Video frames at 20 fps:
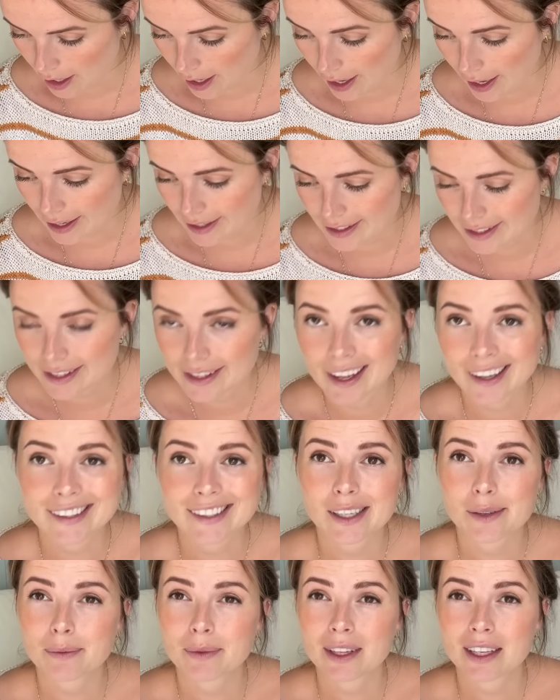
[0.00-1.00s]
it's not
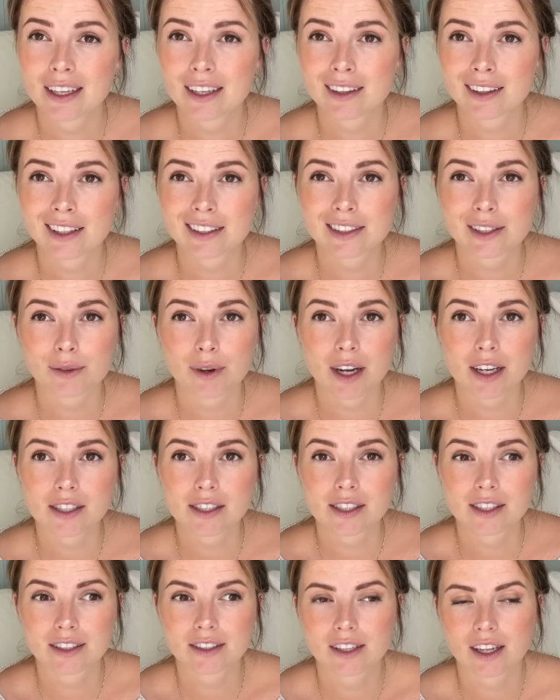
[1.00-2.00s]
something that's a
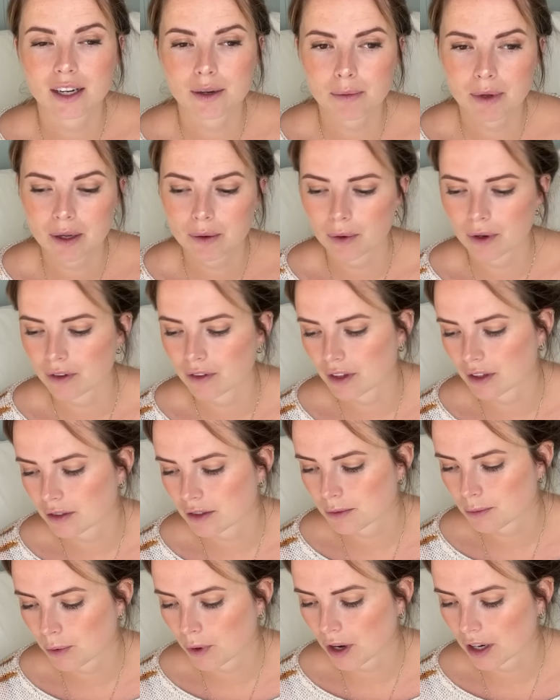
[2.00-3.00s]
rush. It's going to be one of
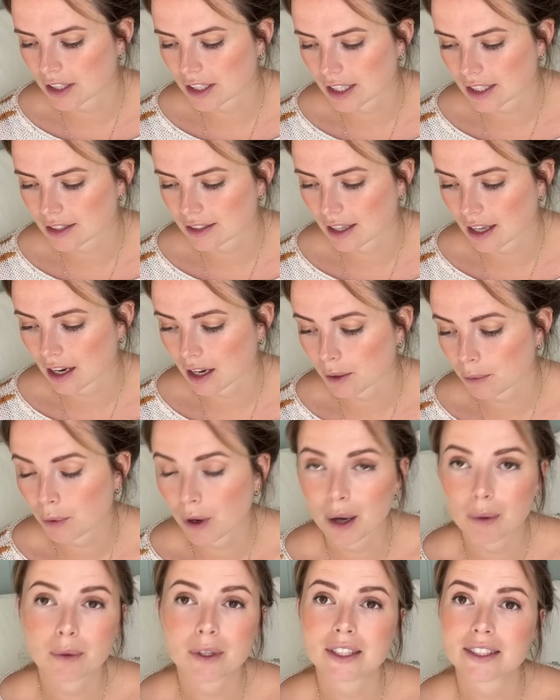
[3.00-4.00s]
those projects that I'll
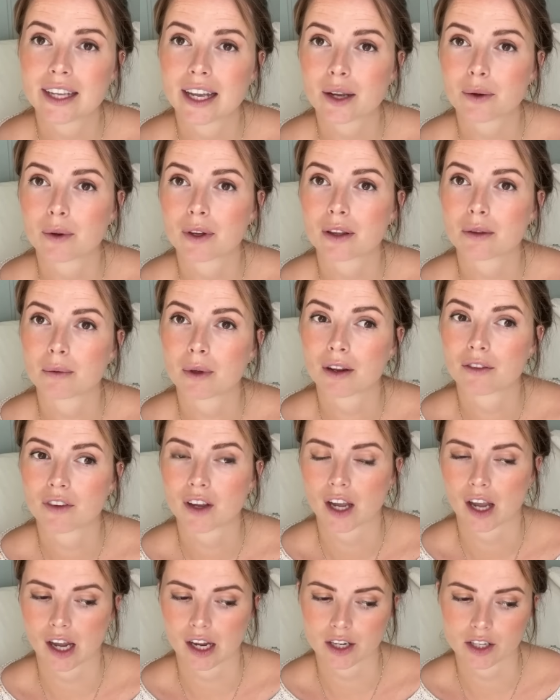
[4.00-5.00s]
probably take with me on
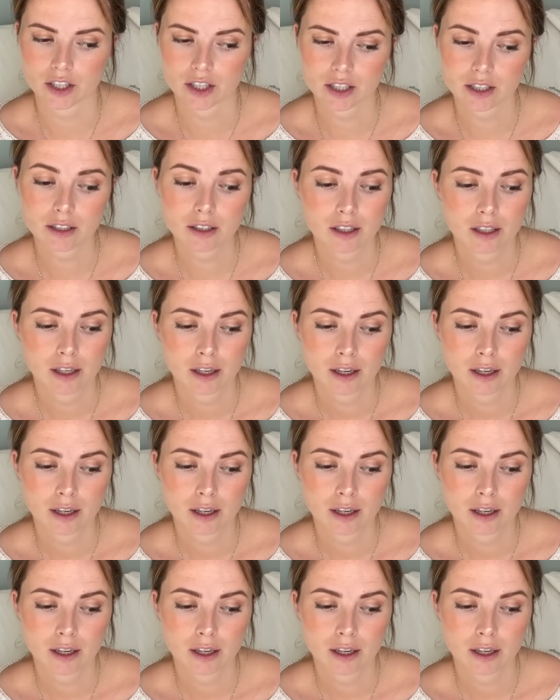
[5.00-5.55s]
vacation.